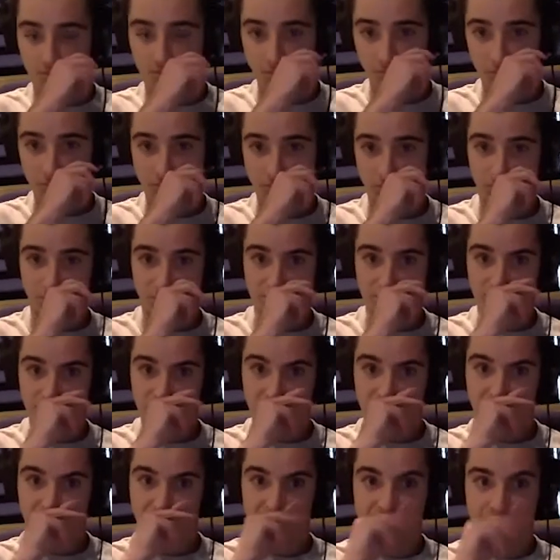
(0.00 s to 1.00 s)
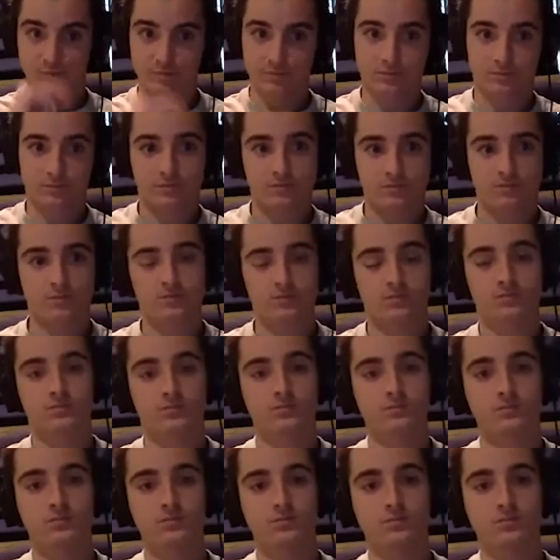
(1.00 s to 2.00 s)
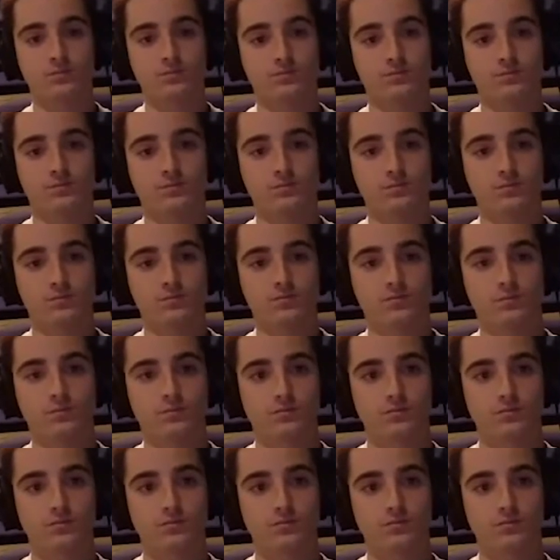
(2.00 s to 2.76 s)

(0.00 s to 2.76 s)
No words are spoken by the person on screen.